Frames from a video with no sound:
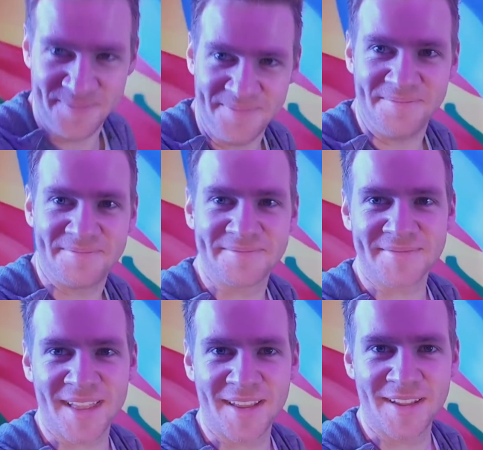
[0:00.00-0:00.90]
putting
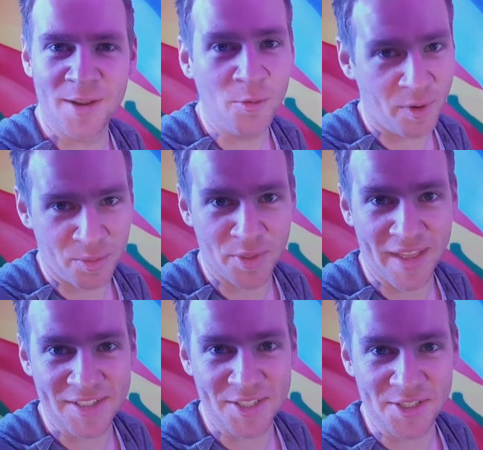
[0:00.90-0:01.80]

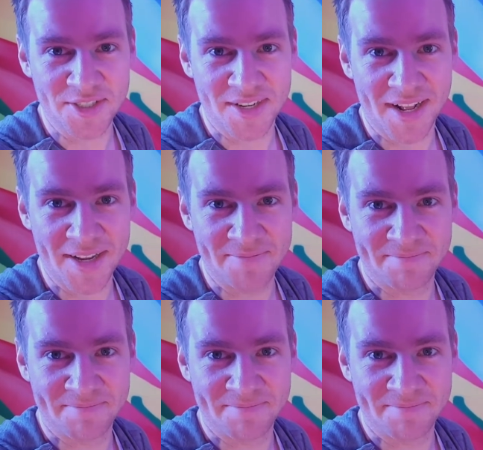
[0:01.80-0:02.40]
that to use today.